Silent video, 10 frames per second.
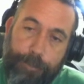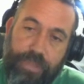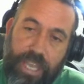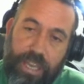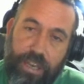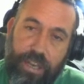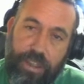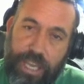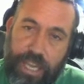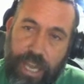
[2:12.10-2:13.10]
In
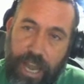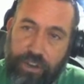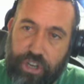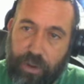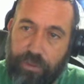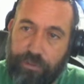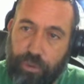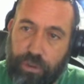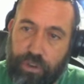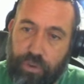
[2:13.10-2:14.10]
the hijack when
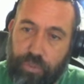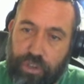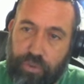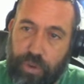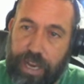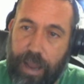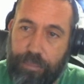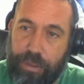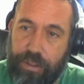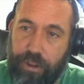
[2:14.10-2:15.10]
folded to, which is what
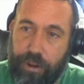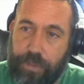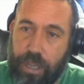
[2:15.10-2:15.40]
happens here.